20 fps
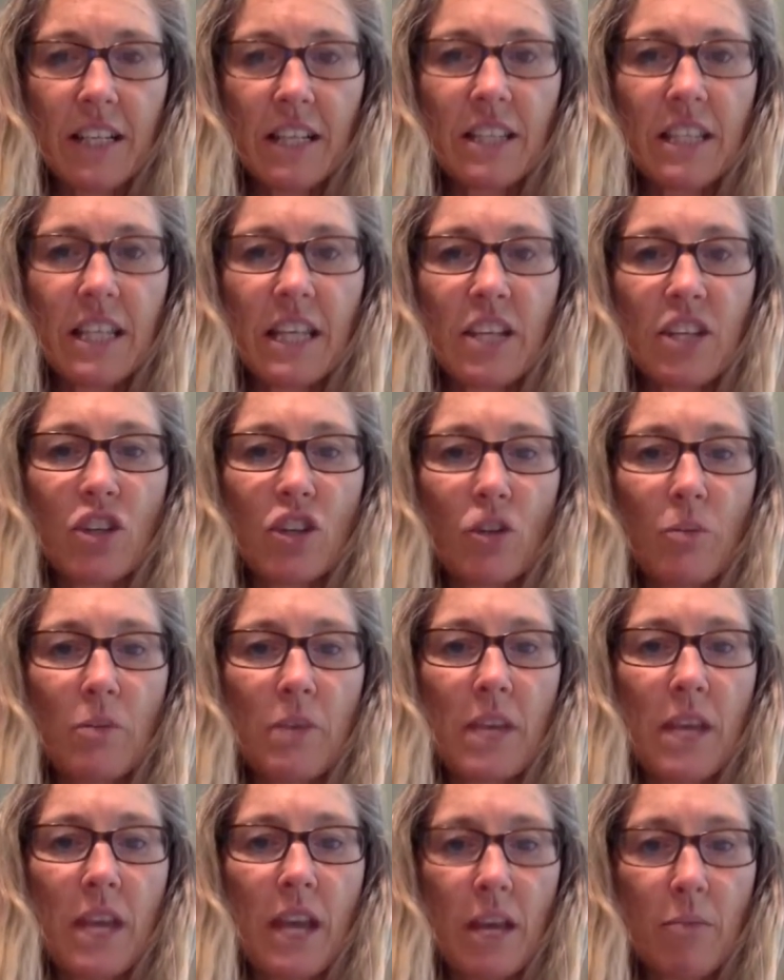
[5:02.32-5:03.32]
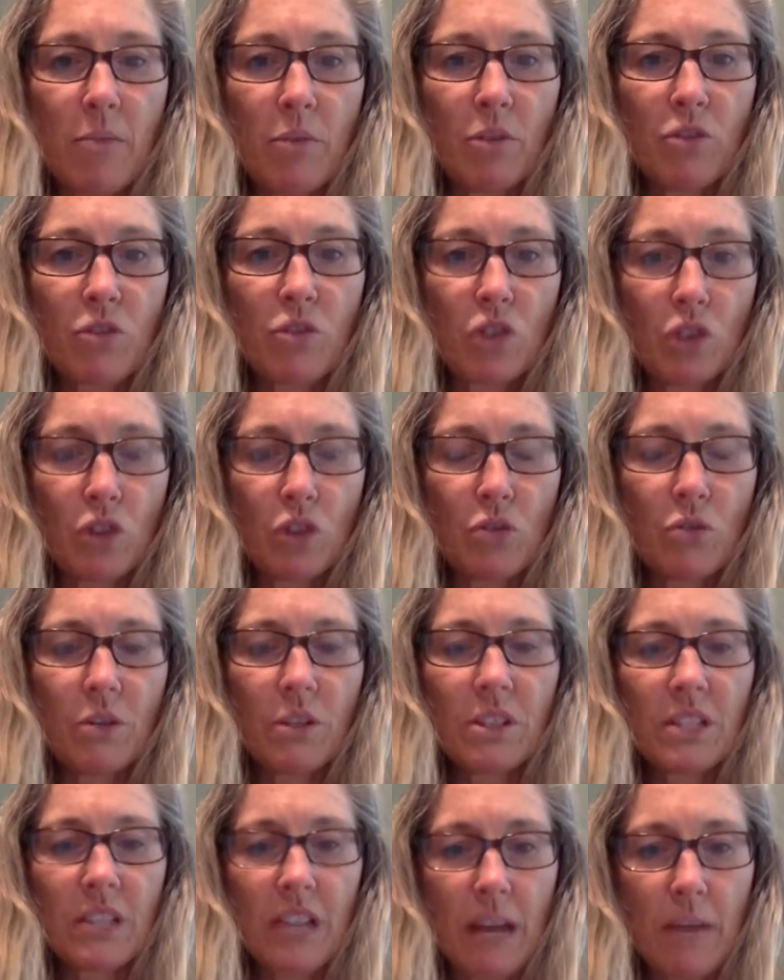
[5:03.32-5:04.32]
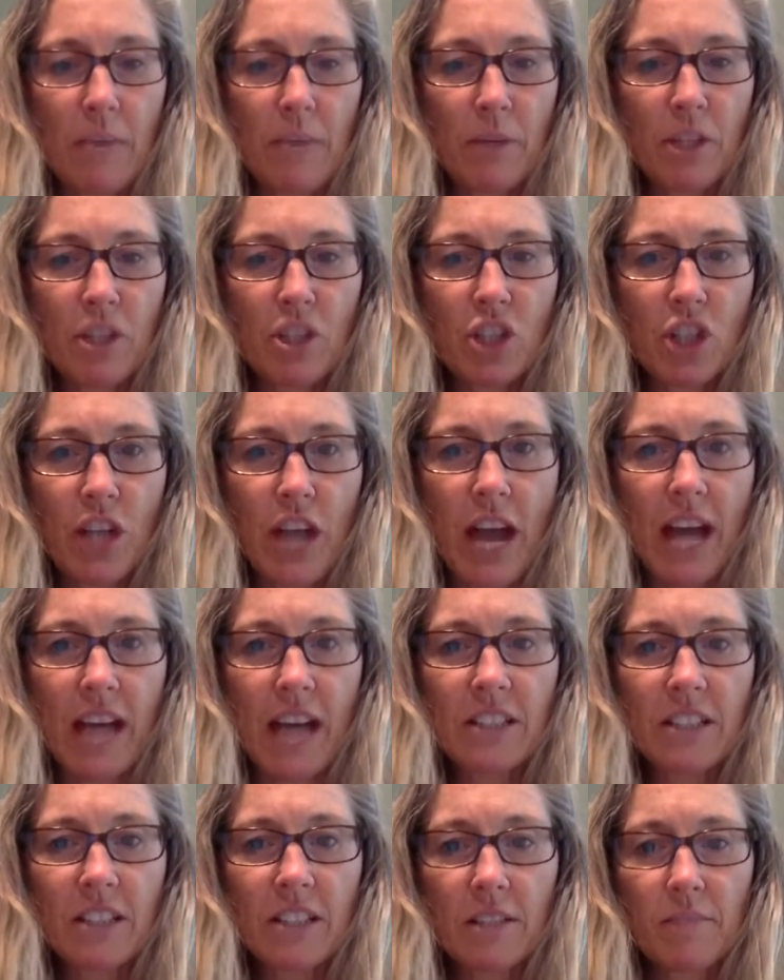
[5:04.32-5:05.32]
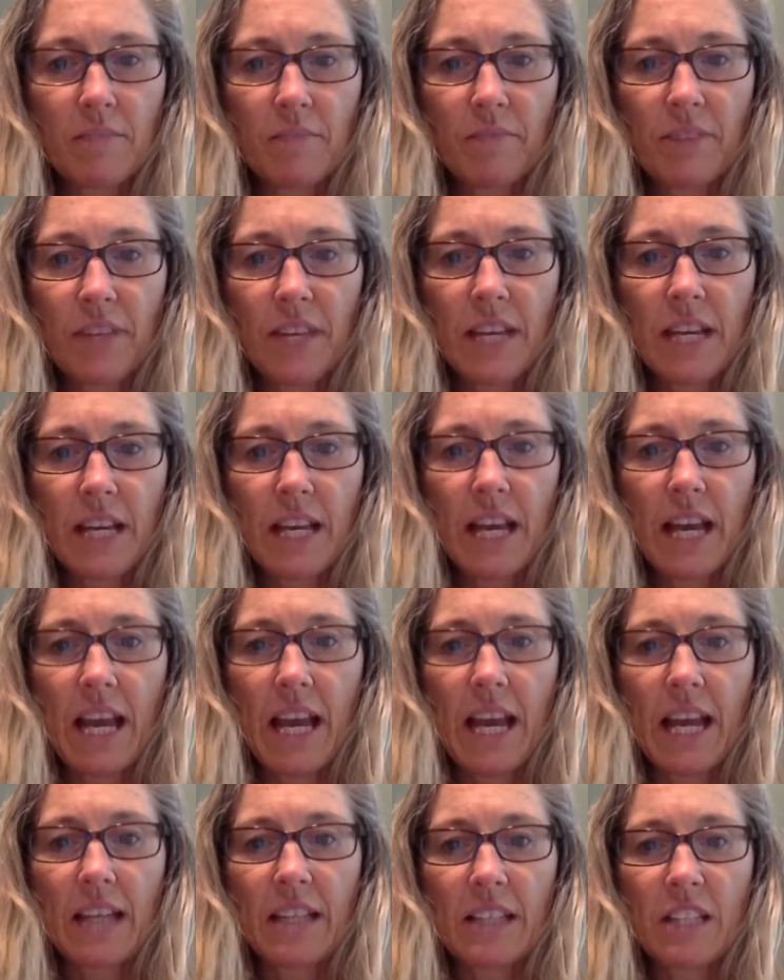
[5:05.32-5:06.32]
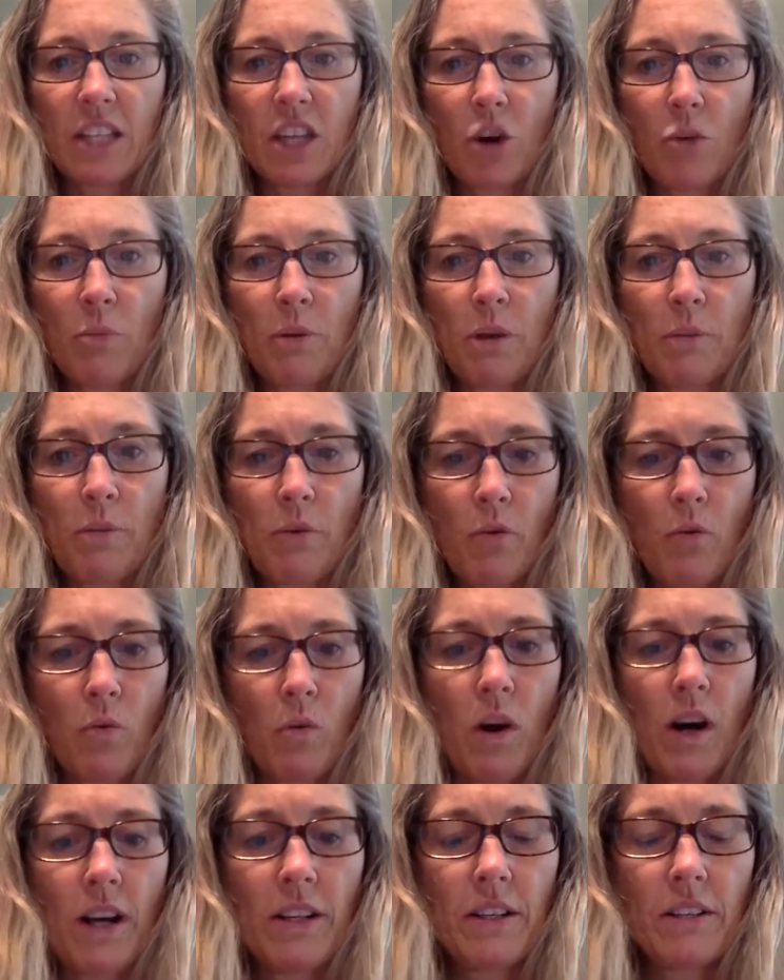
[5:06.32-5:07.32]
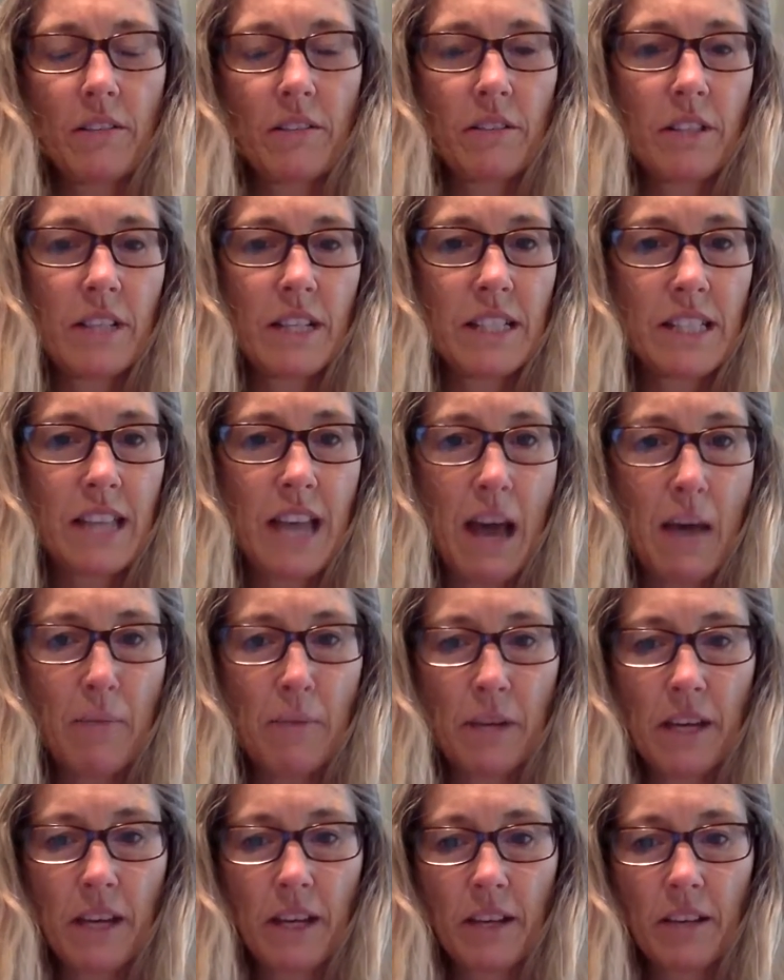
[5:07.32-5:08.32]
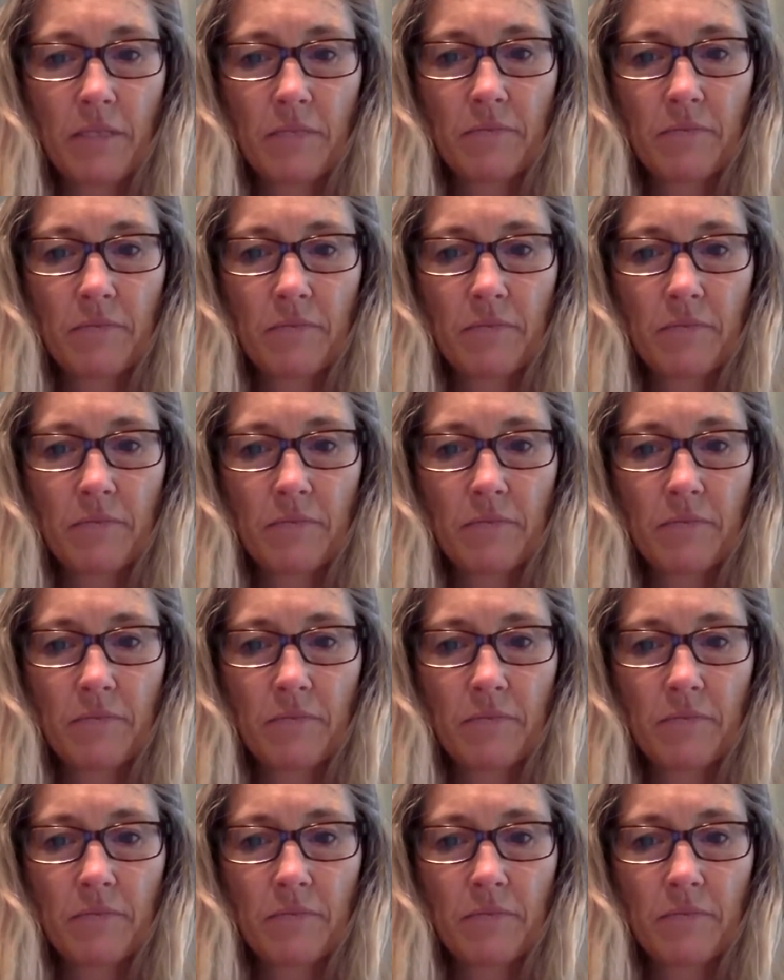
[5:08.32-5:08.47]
then you'll be able to type a chat and tell people what is happening.